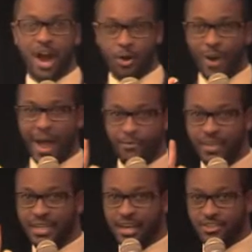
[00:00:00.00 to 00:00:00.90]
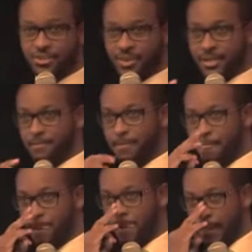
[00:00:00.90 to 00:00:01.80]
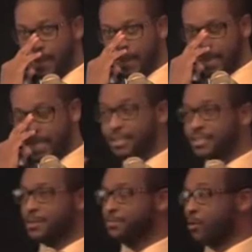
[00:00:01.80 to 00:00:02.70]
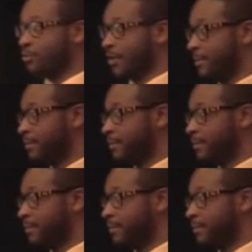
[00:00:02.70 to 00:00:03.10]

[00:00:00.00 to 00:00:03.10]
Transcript: around the country. He looked at the program